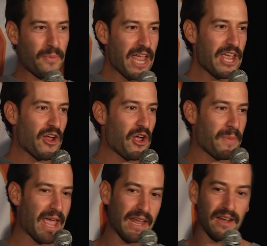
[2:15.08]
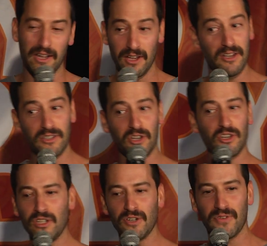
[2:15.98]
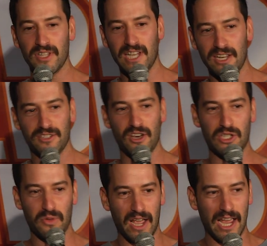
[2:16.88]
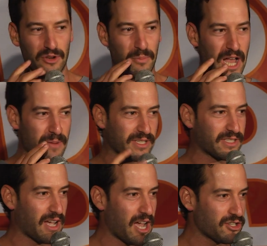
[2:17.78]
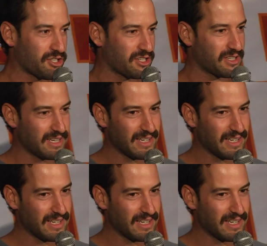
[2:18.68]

pedo man. I know, not a good look for the tennis coach with a handlebar moustache.